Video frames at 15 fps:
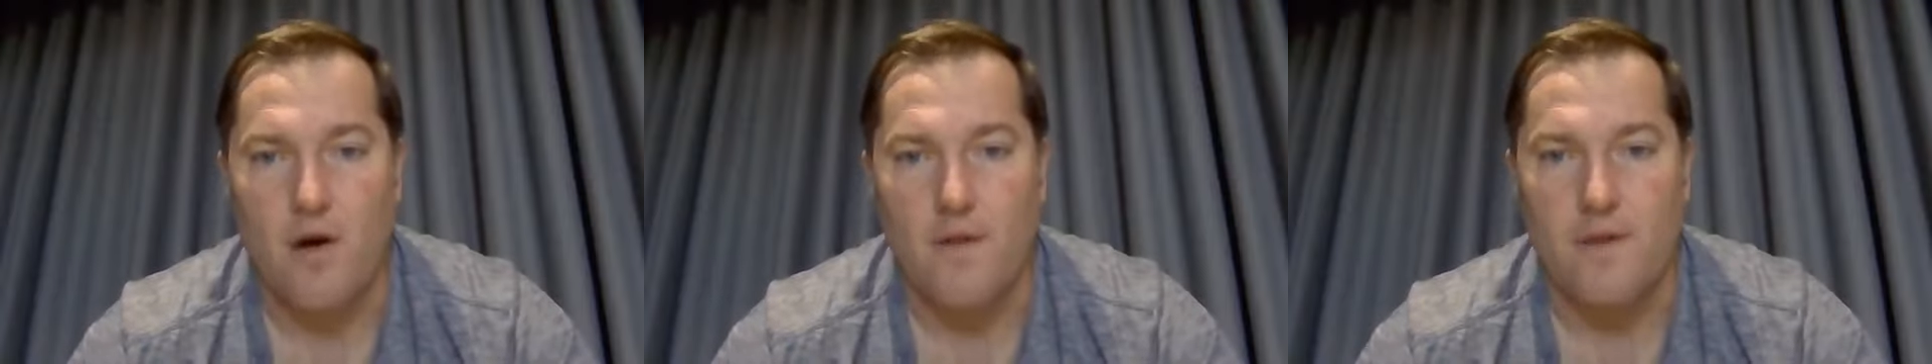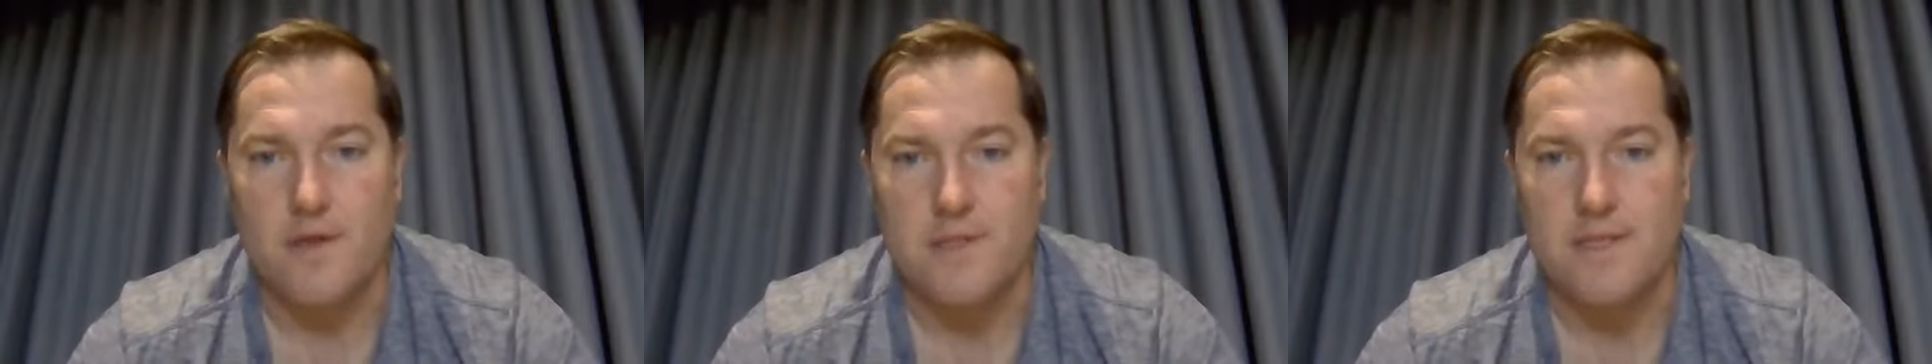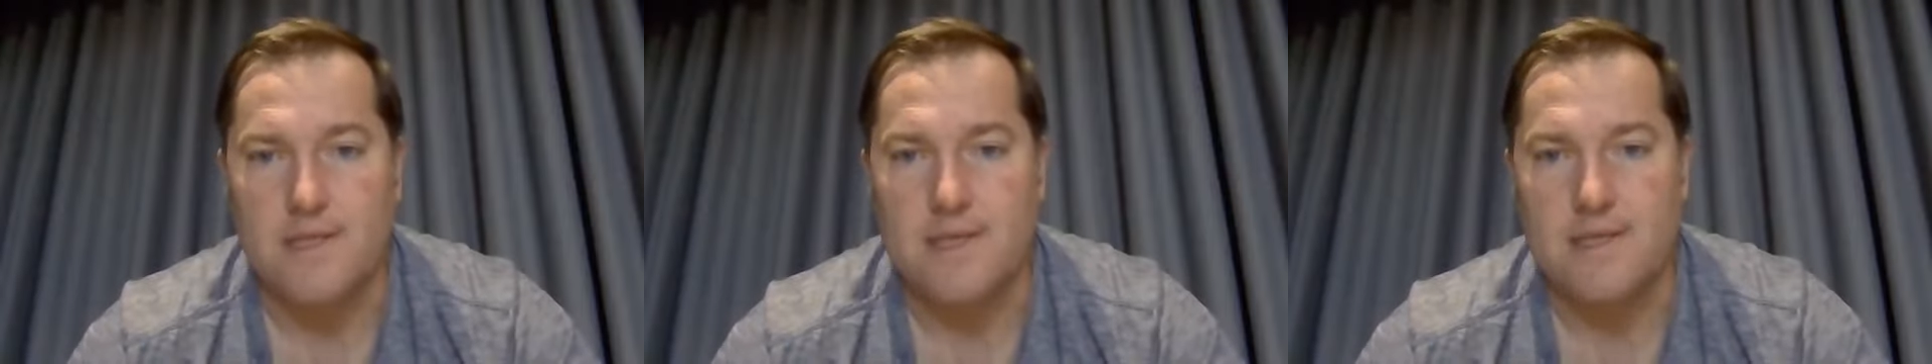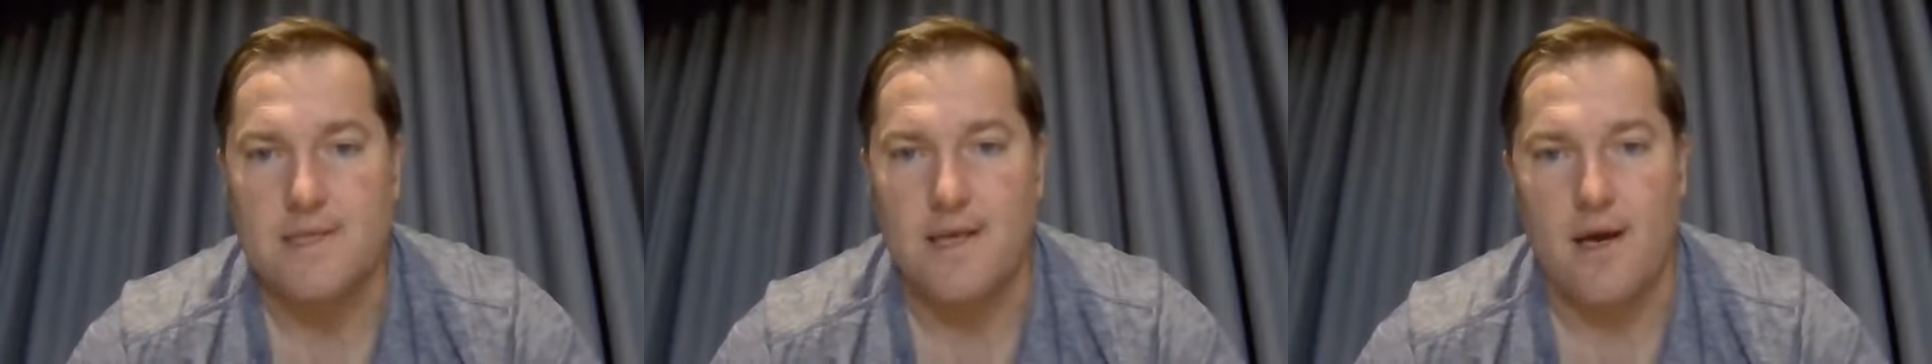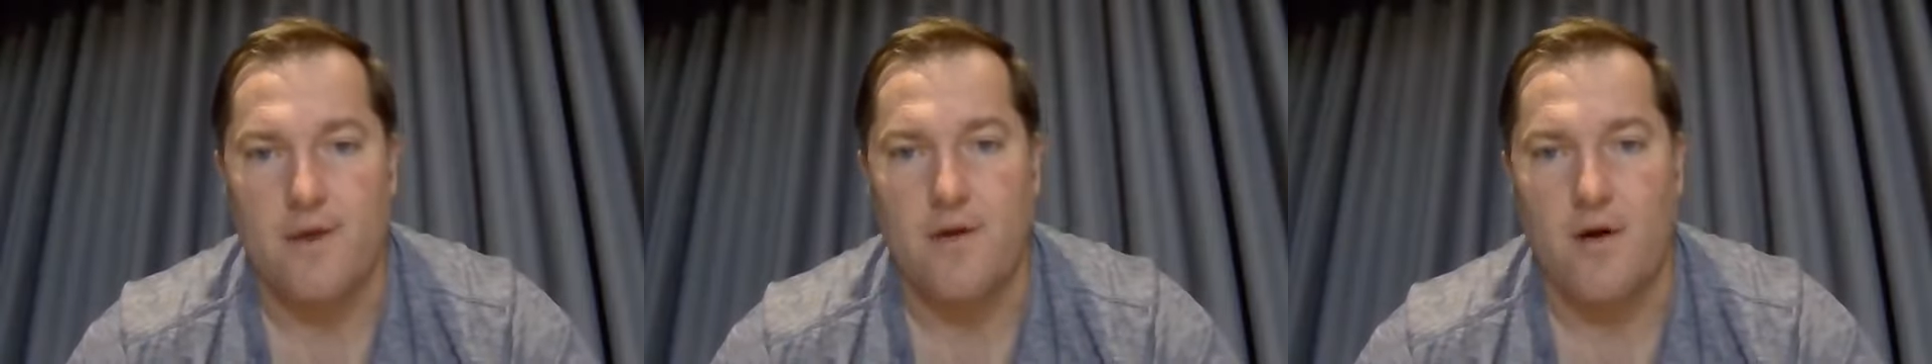on the
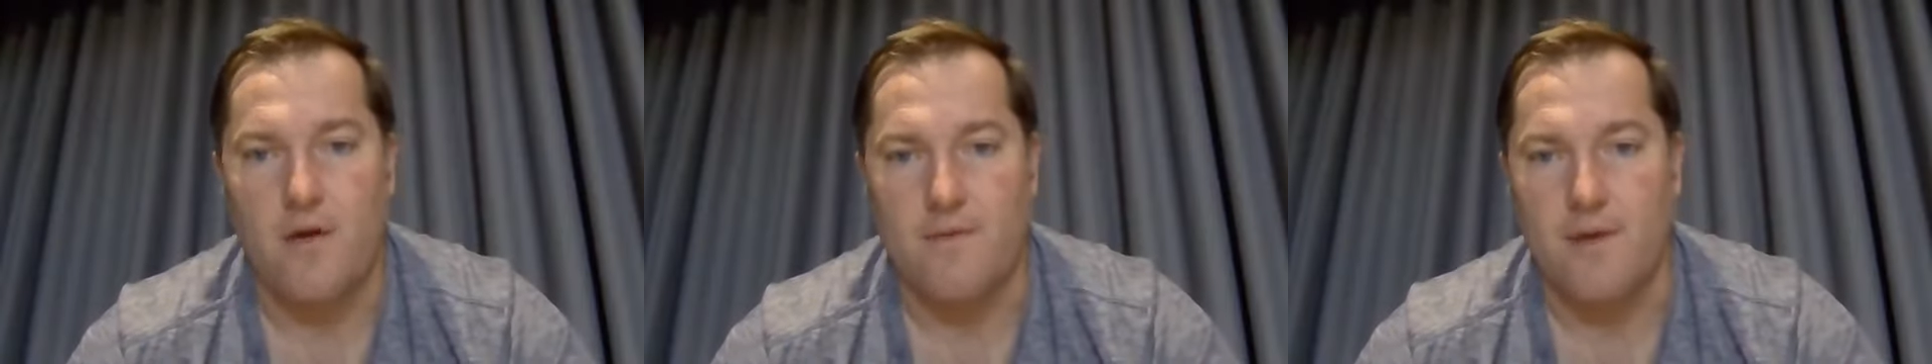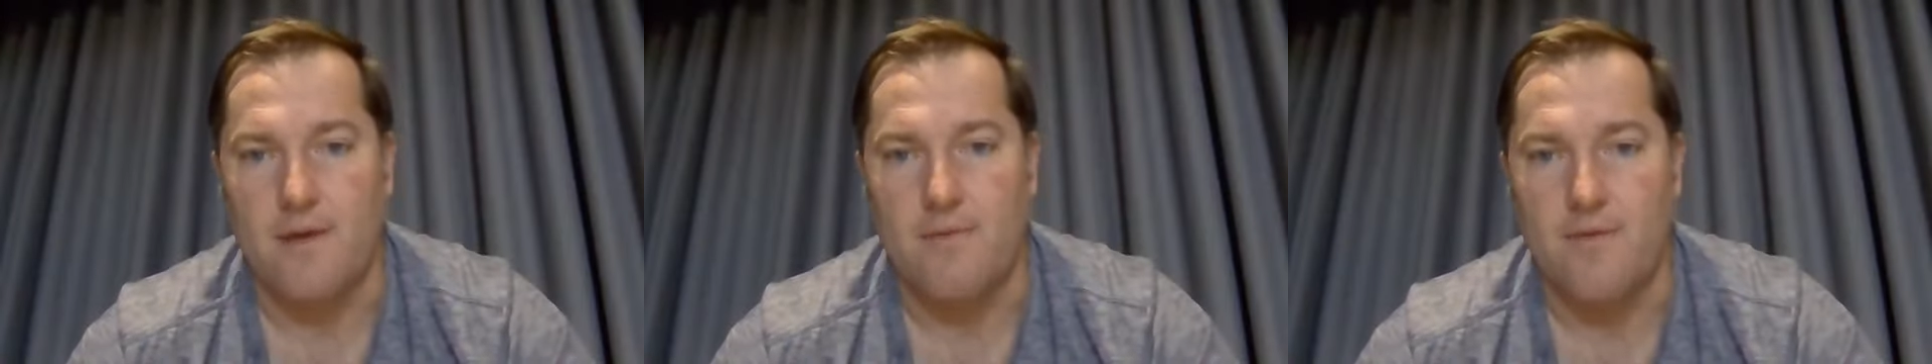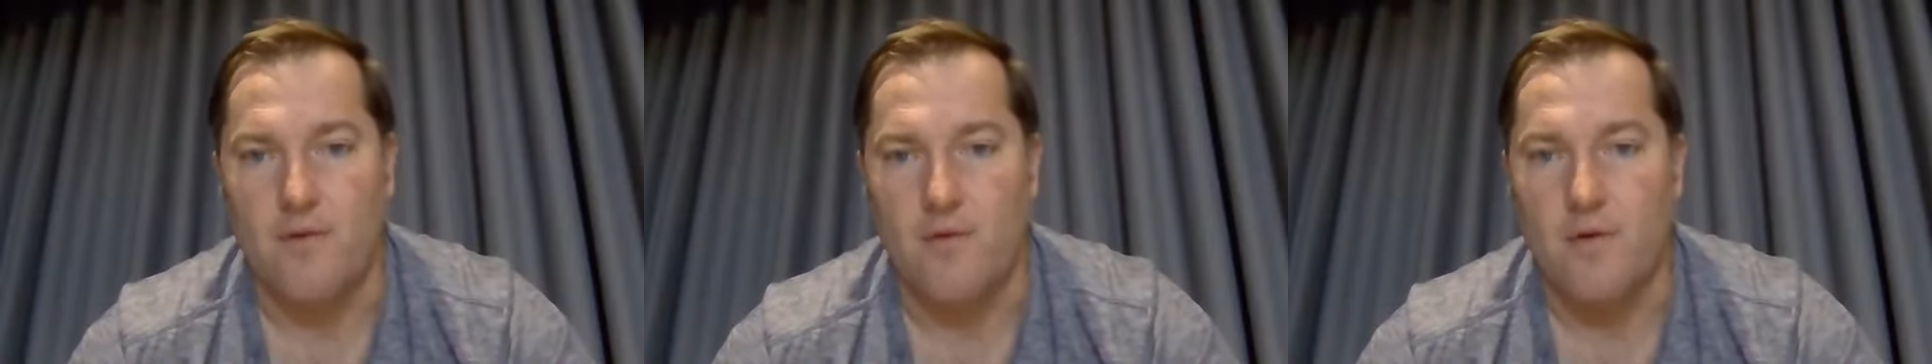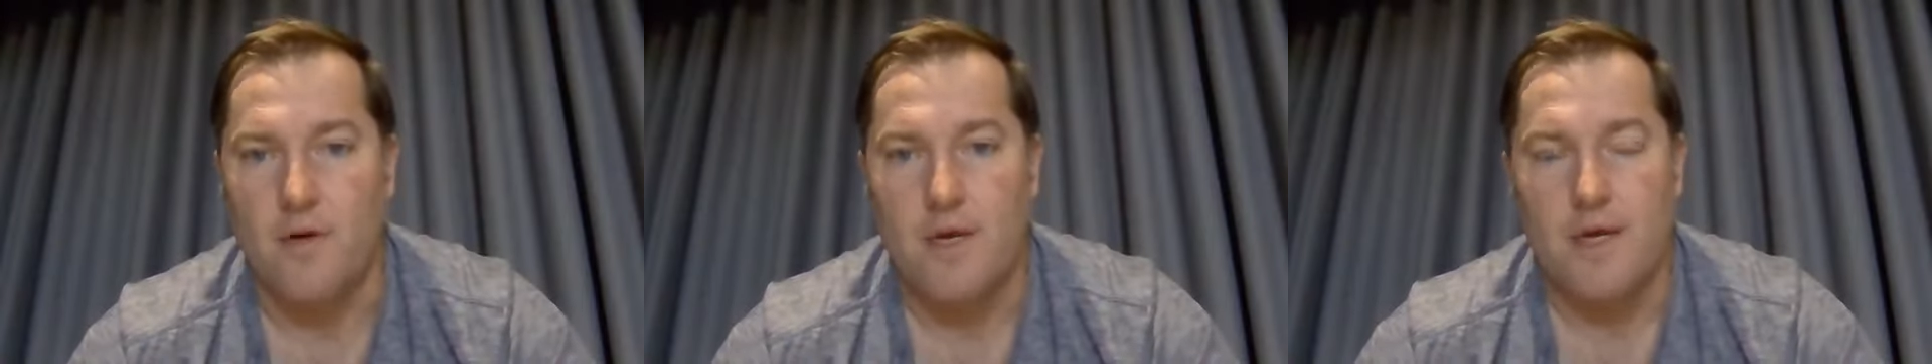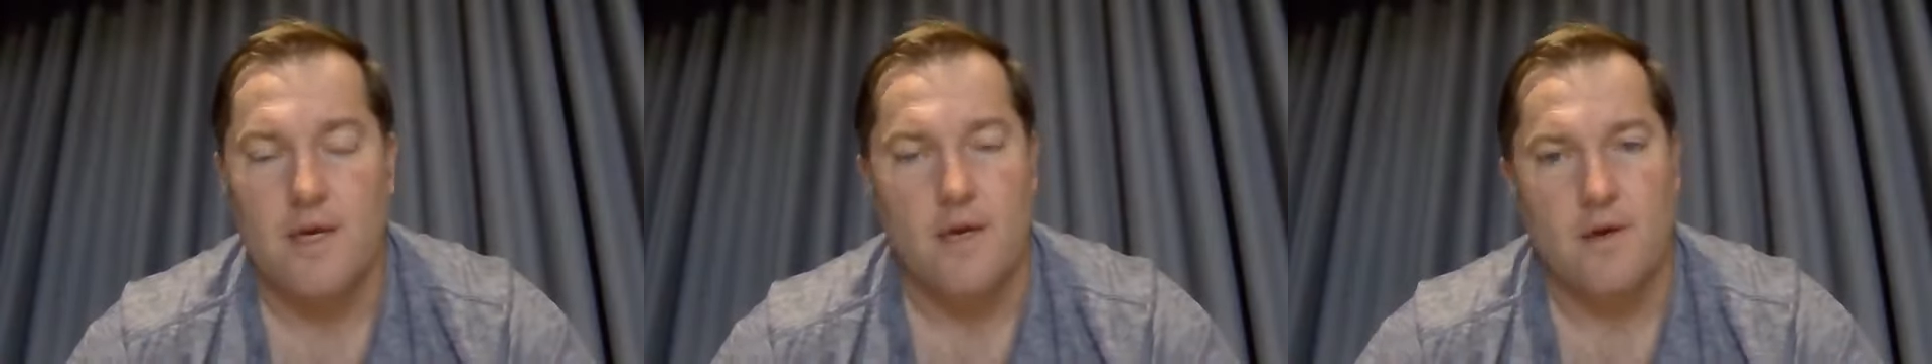seaside of the M4.
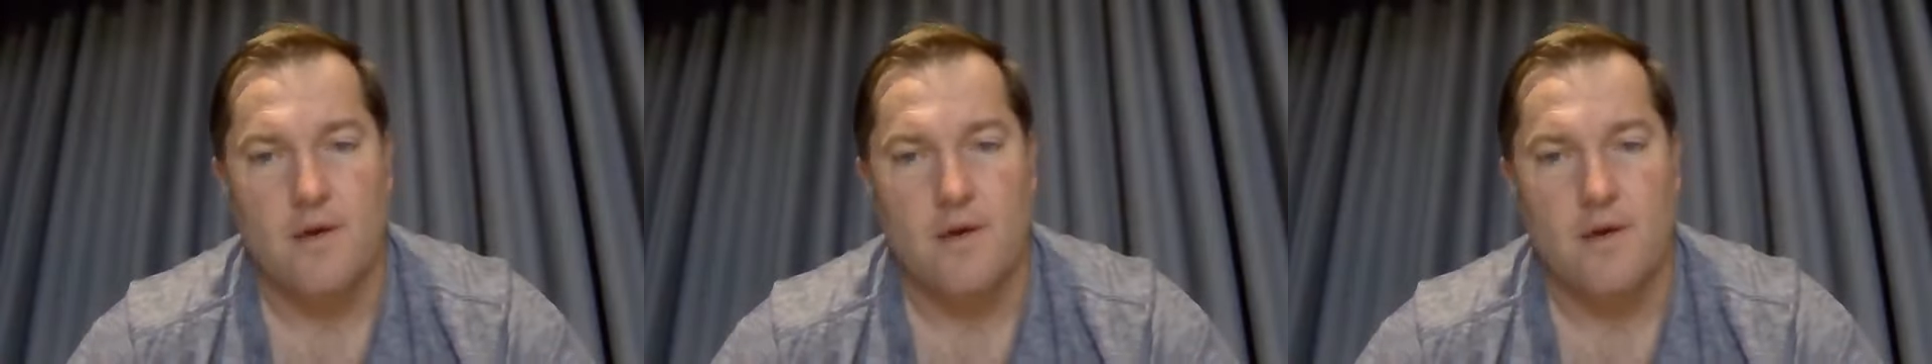